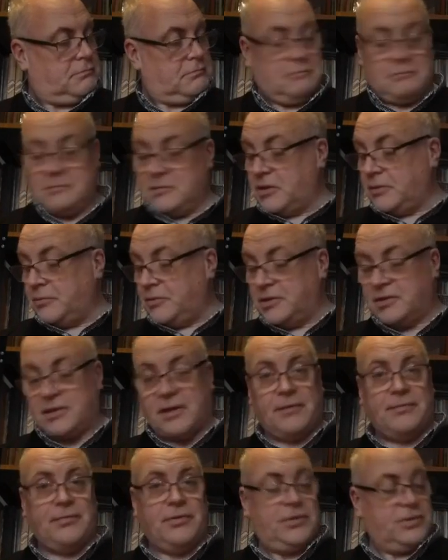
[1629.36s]
some of the
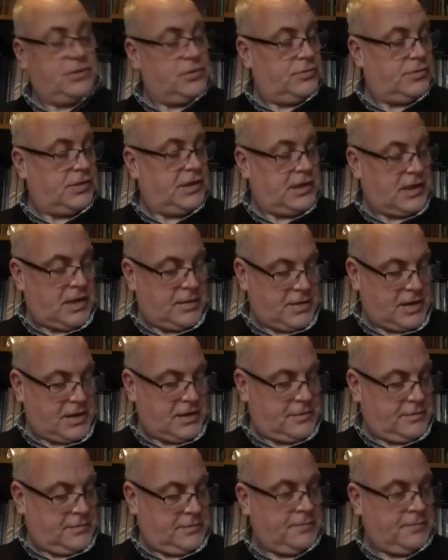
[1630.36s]
stuff that's already come out.